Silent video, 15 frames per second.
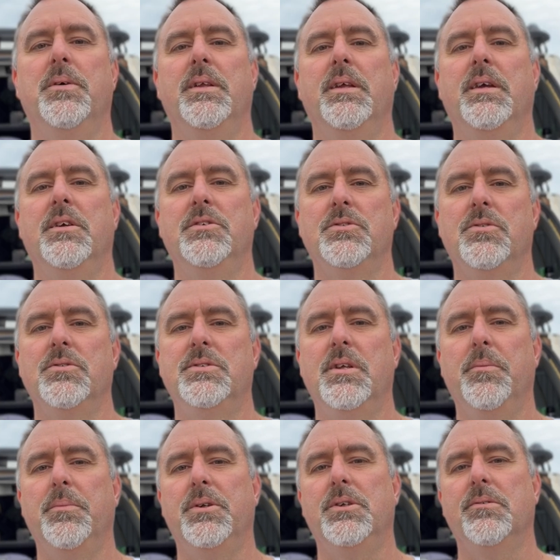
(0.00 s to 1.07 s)
the exhaust
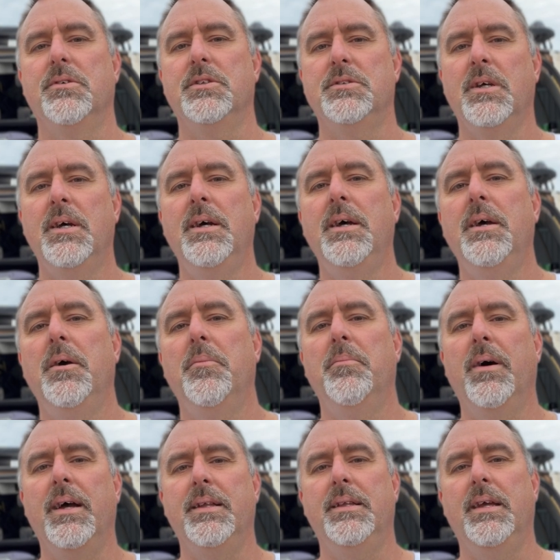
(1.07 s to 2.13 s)
temperature has
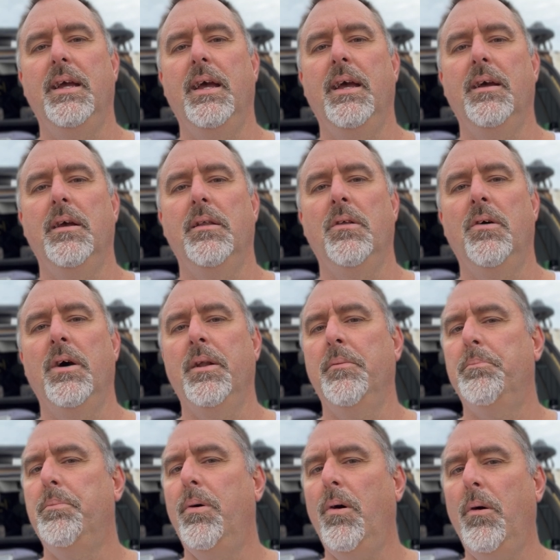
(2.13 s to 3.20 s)
made the
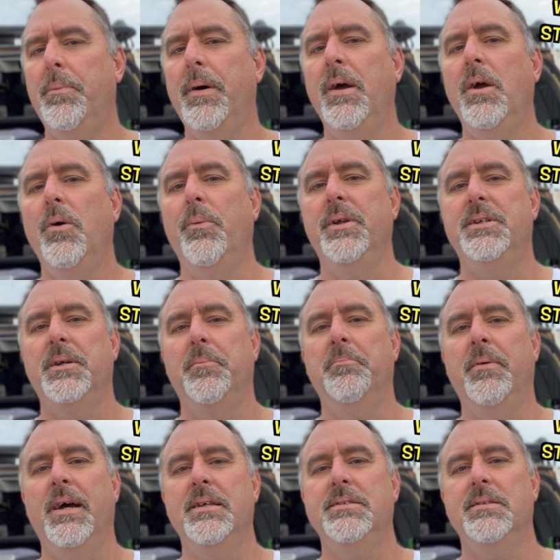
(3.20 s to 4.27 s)
airline pop, which
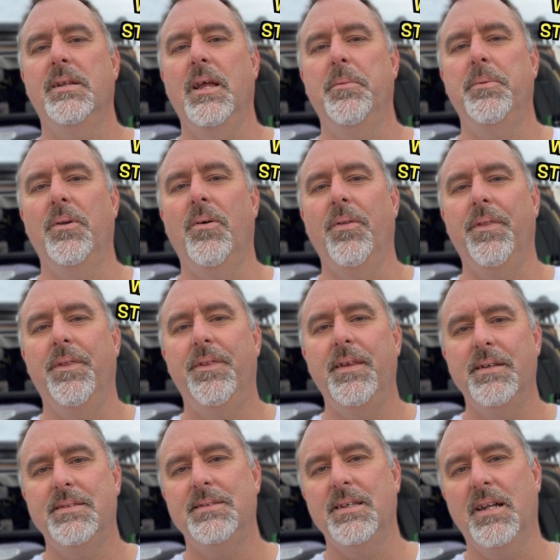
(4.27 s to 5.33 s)
may still happen on
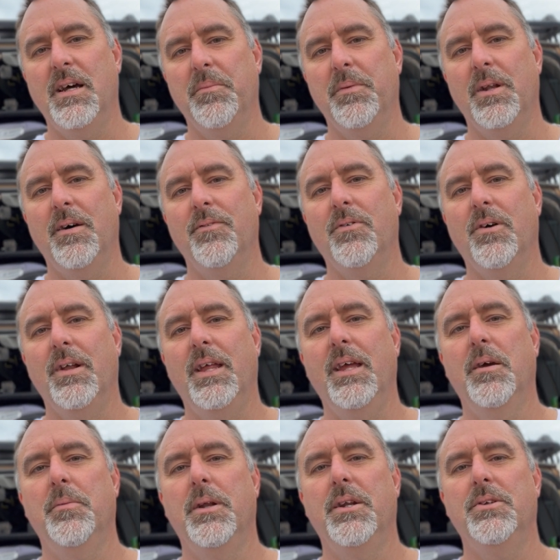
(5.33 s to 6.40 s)
this setup that I've got
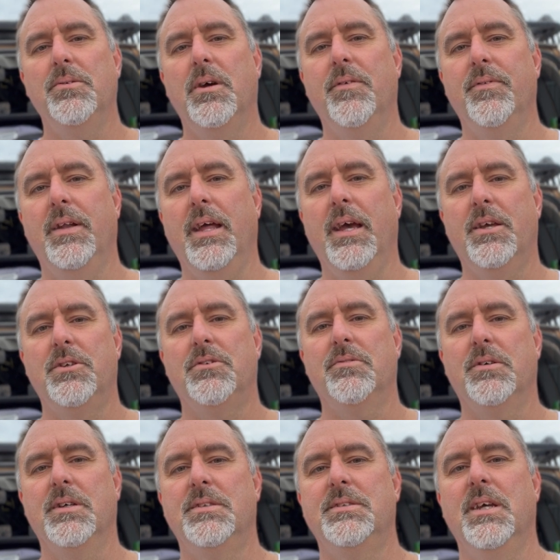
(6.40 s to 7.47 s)
here, but I do have an
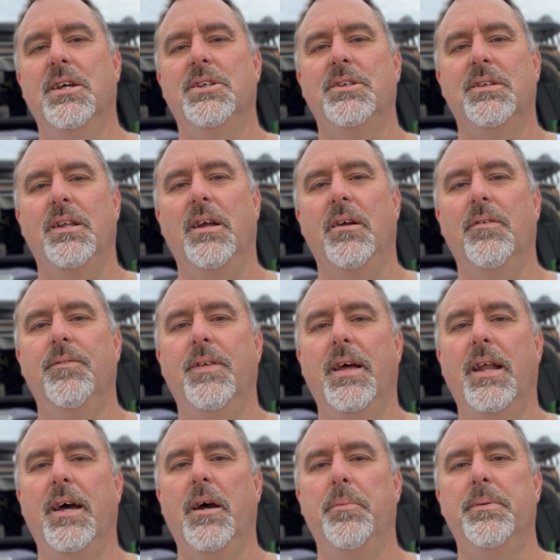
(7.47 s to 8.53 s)
extra section there if that
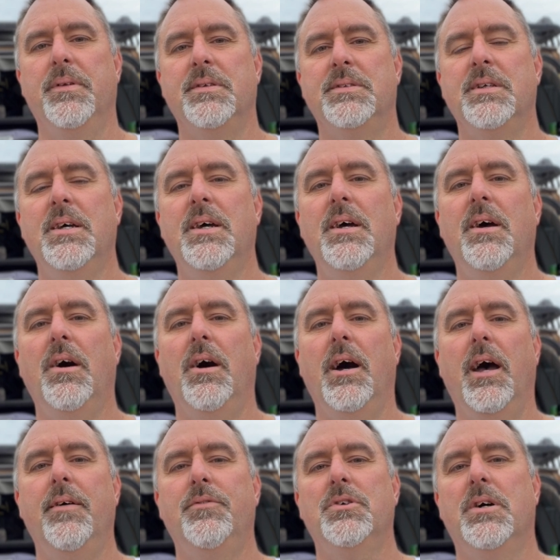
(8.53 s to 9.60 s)
happens. I
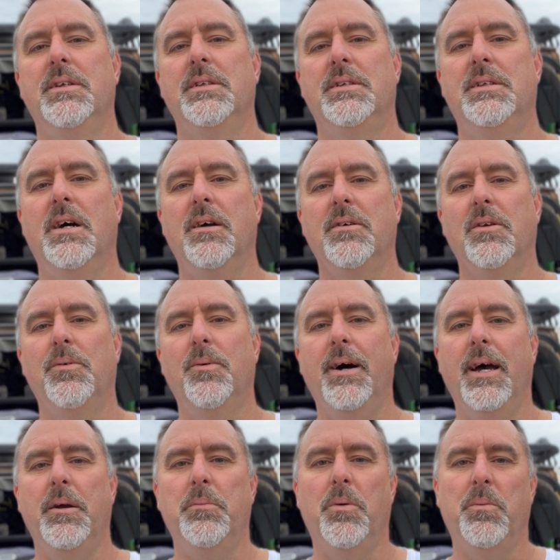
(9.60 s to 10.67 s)
have tried to tuck it
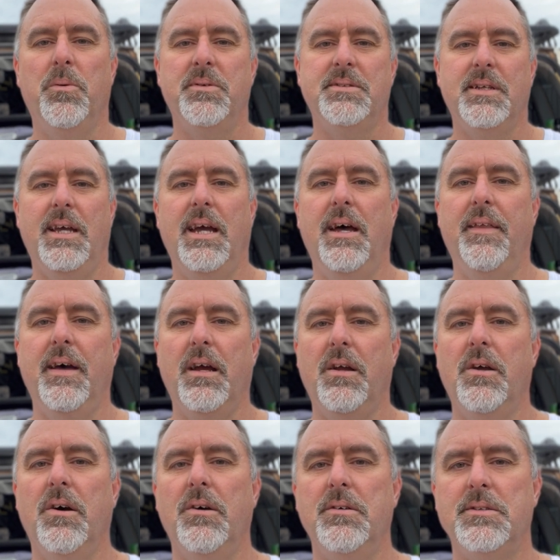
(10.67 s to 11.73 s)
away, but we'll see how that
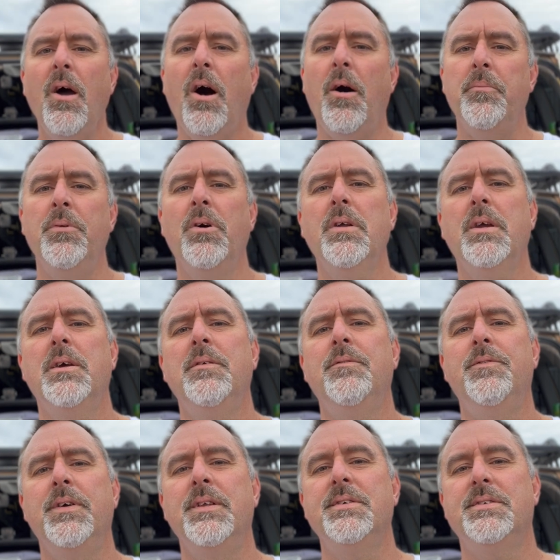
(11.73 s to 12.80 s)
goes. I'm not
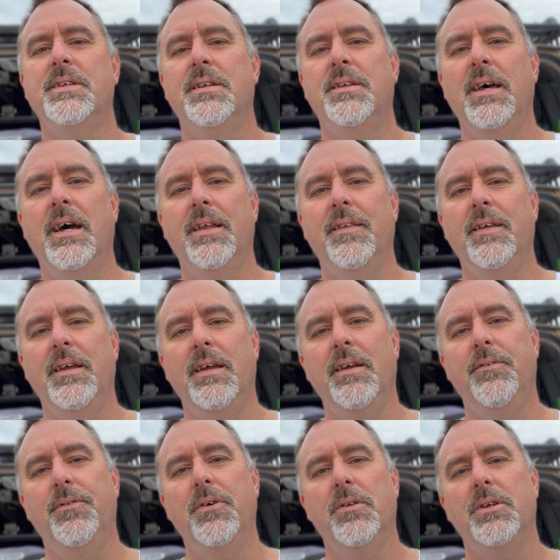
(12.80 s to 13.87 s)
convinced that the
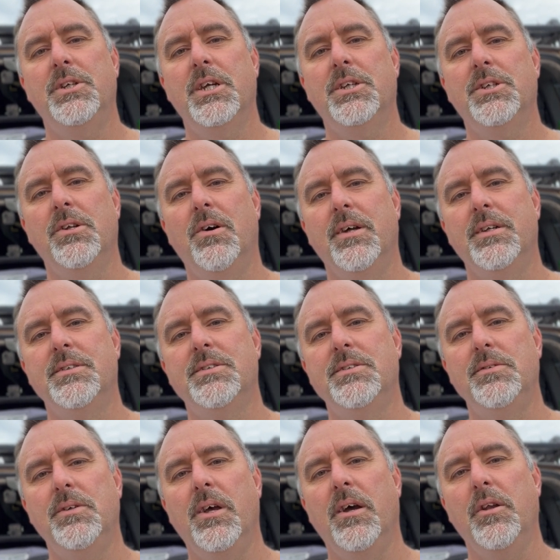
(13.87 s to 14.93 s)
fuel injection line is
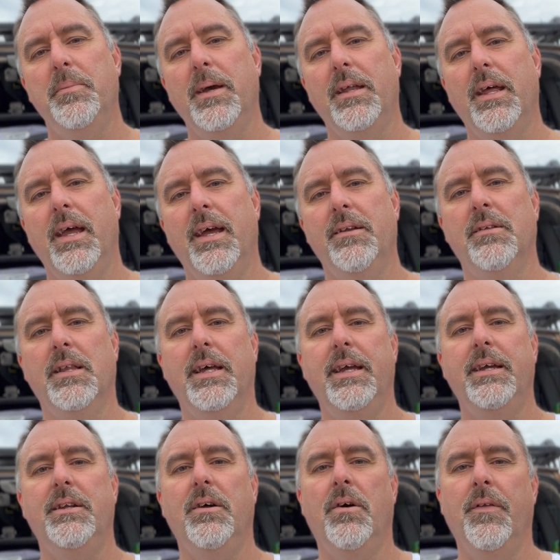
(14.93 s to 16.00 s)
going to be able to handle
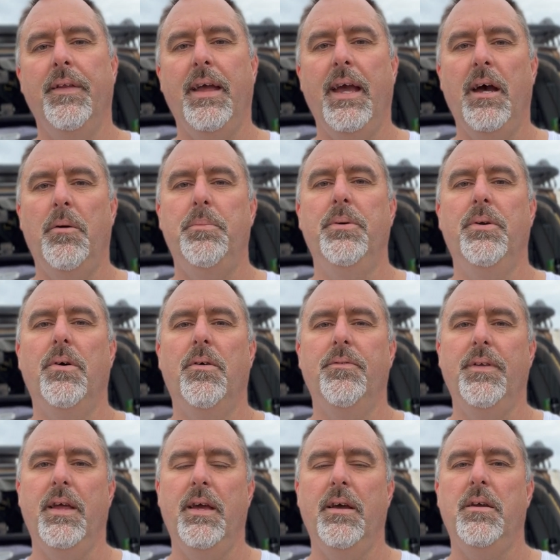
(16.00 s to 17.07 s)
heat on the output of
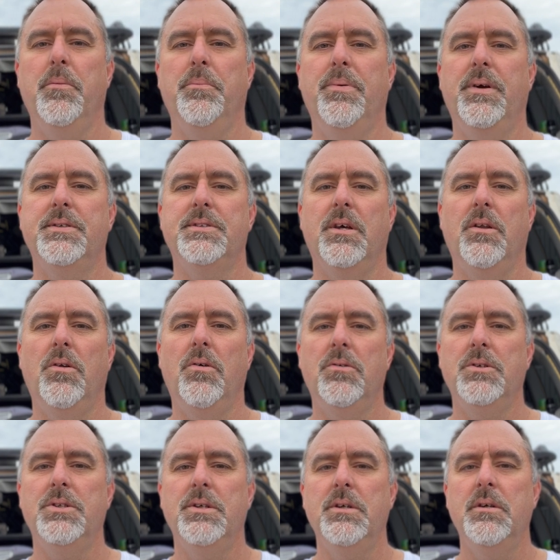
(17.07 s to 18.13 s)
the air compressor
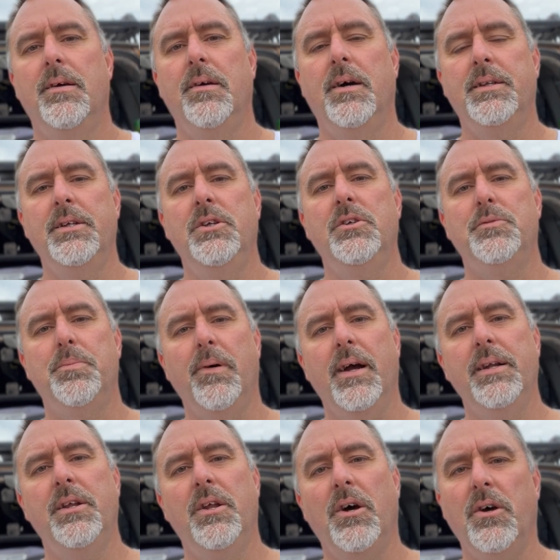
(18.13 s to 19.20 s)
long term. I did use
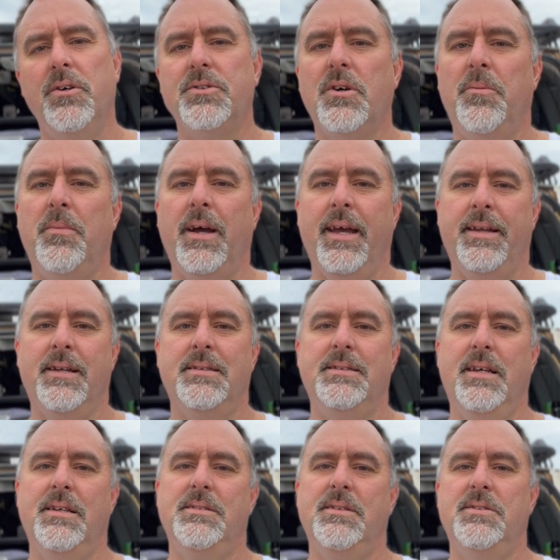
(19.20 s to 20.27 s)
braided hose on my endless
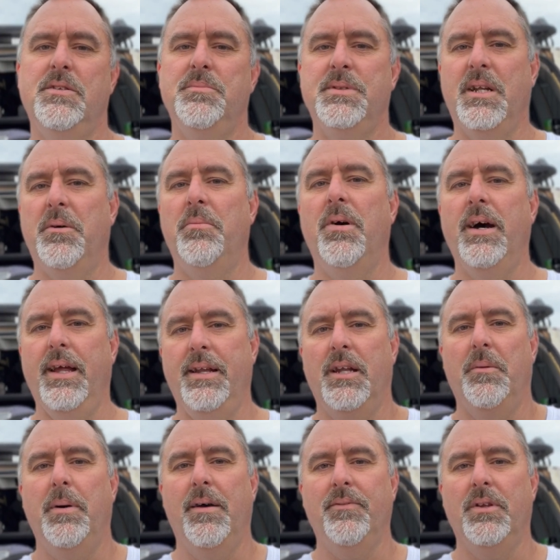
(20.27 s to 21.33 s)
air systems, and I might end
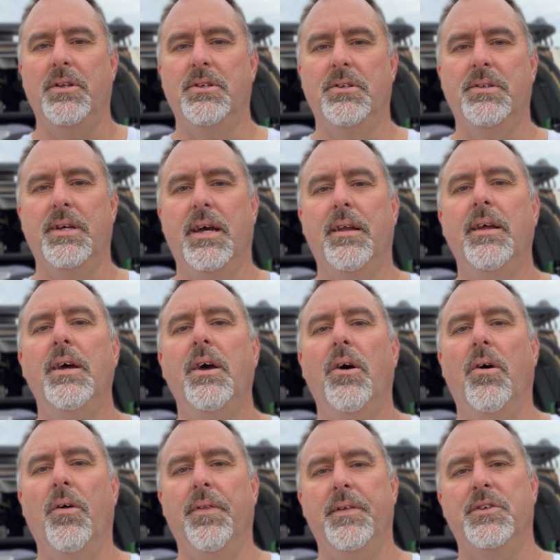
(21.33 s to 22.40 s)
up having to do that
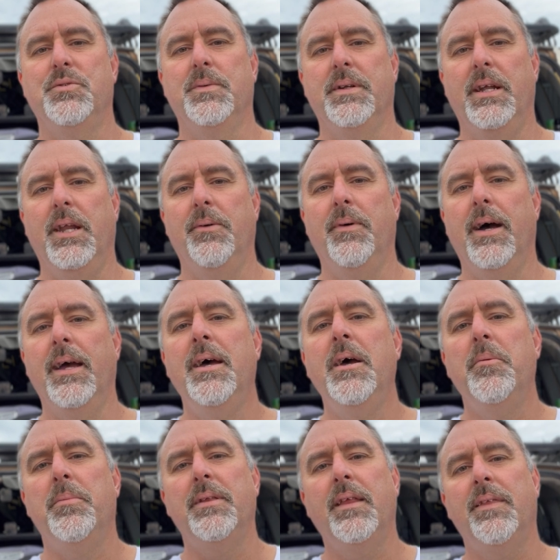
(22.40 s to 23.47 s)
on this one anyway.
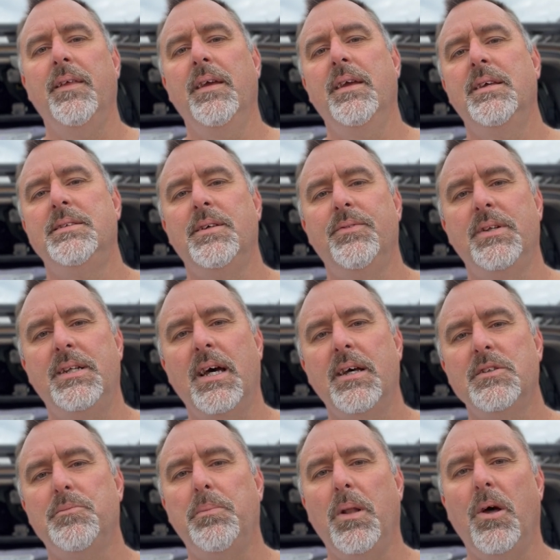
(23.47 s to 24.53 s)
But the thing is, if it
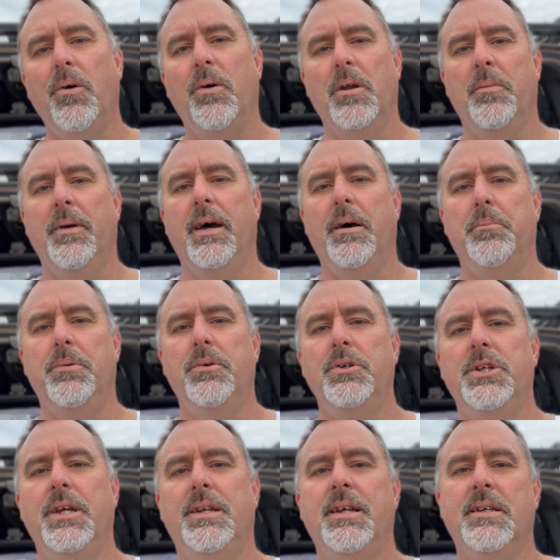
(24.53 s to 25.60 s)
does blow when I'm out
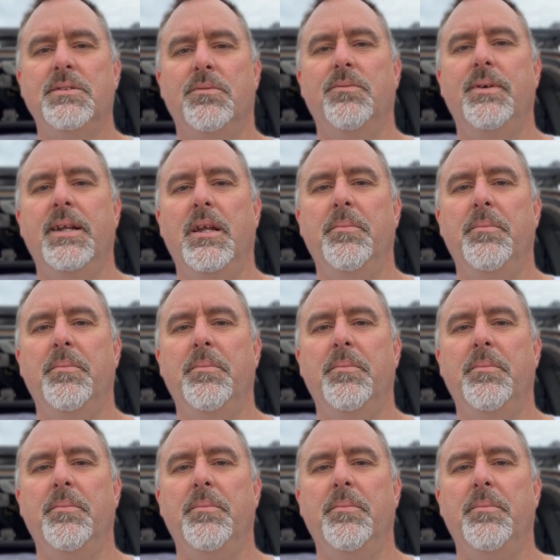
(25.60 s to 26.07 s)
bush, it doesn't really